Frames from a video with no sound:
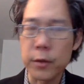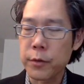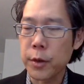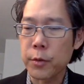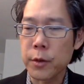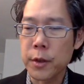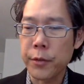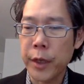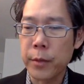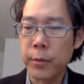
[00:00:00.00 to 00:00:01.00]
of children's
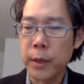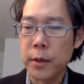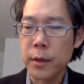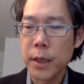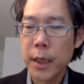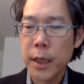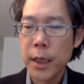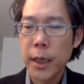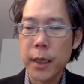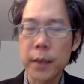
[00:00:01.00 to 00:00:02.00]
development
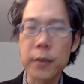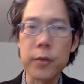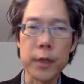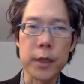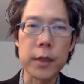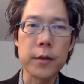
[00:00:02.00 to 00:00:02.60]
and learning.